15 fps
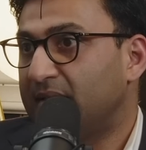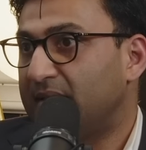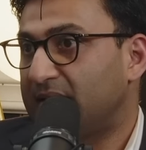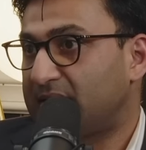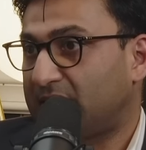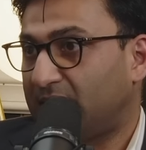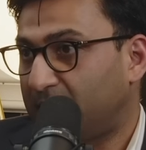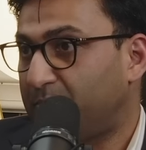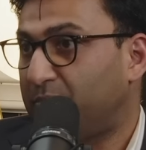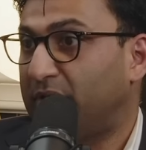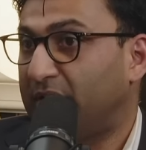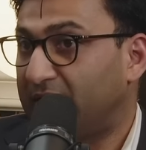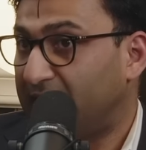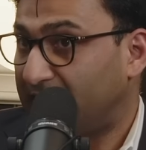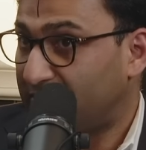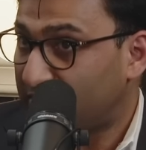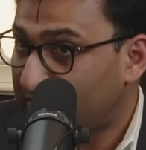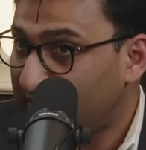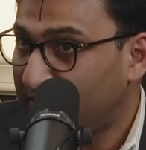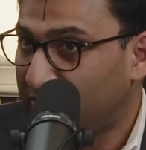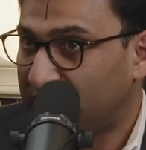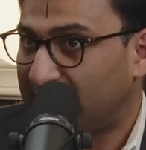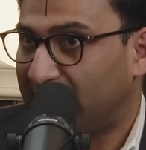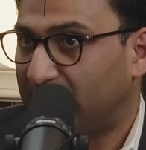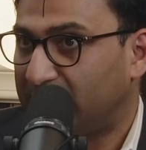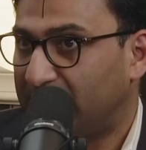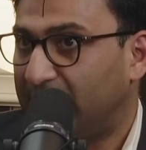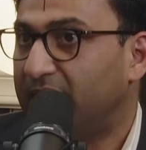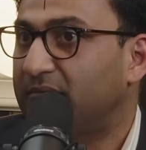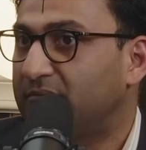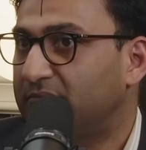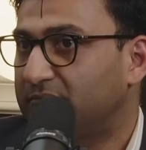that started putting legislation out there